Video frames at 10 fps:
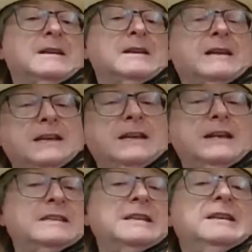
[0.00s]

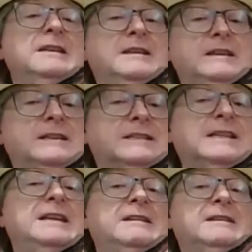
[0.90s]
E, C,
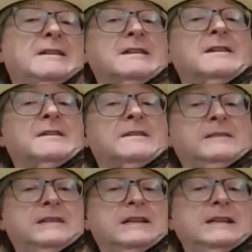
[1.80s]

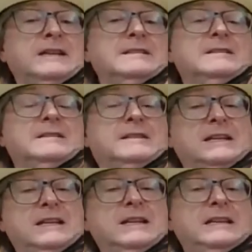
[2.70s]
D,
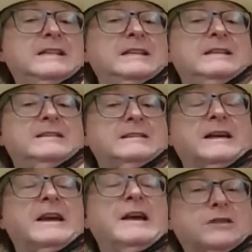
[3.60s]
D, D,
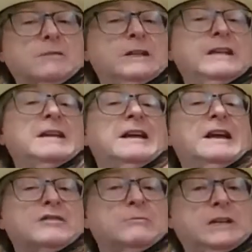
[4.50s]
F sharp D, F sharp